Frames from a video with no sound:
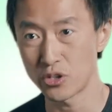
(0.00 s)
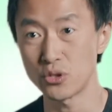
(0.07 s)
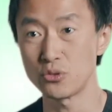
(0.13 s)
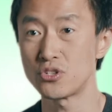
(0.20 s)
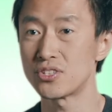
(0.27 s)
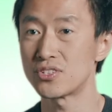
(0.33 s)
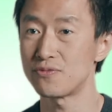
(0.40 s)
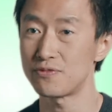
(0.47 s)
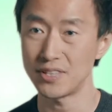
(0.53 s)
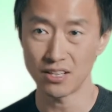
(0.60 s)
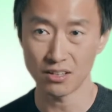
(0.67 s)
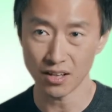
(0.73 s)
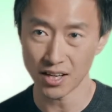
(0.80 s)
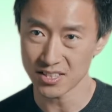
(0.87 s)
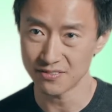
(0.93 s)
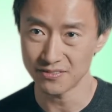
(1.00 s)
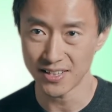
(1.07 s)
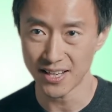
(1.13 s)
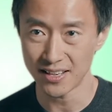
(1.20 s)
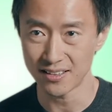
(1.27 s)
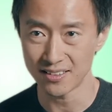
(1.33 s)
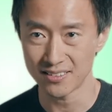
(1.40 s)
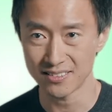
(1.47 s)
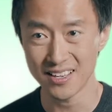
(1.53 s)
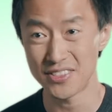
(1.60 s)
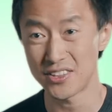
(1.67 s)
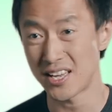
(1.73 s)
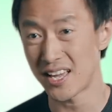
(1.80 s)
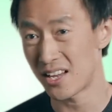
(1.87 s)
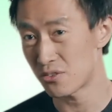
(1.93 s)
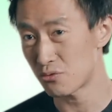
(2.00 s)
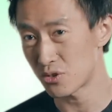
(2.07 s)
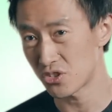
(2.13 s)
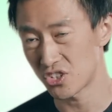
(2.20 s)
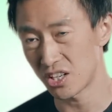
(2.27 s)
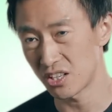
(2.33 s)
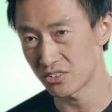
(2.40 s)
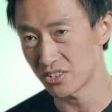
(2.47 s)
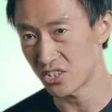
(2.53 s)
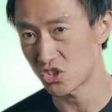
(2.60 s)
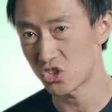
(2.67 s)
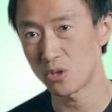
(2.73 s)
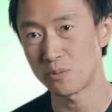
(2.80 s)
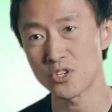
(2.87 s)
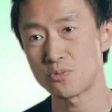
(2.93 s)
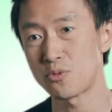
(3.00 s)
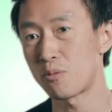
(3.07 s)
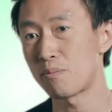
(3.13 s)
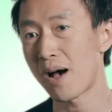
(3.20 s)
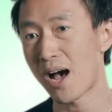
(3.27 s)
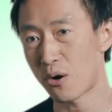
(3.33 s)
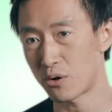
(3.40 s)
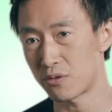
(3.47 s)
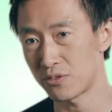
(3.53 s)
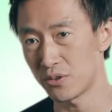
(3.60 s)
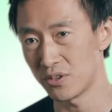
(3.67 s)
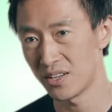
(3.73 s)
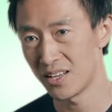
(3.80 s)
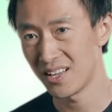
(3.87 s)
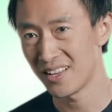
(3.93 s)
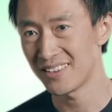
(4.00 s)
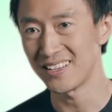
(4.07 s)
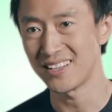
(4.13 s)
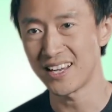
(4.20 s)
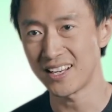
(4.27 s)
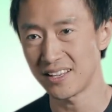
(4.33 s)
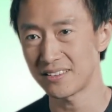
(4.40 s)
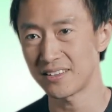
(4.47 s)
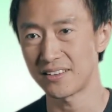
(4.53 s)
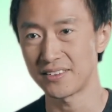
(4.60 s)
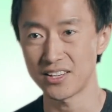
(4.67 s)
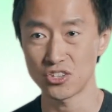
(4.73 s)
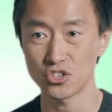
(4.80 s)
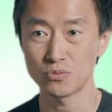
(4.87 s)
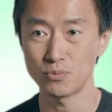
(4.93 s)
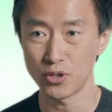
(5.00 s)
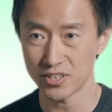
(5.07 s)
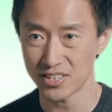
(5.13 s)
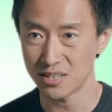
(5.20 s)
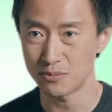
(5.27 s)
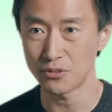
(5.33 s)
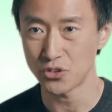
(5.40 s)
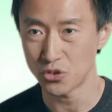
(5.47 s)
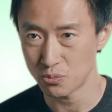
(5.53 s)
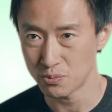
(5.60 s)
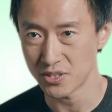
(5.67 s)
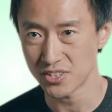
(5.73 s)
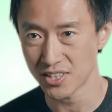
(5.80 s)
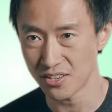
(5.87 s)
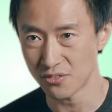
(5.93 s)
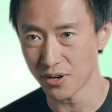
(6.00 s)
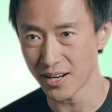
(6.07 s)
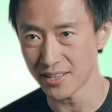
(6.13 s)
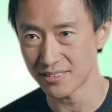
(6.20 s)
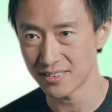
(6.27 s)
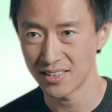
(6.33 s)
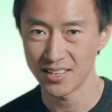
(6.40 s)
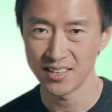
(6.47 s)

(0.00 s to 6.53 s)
You just feed it lots of data. And the end result is so much more powerful than anything that a small team of humans can write.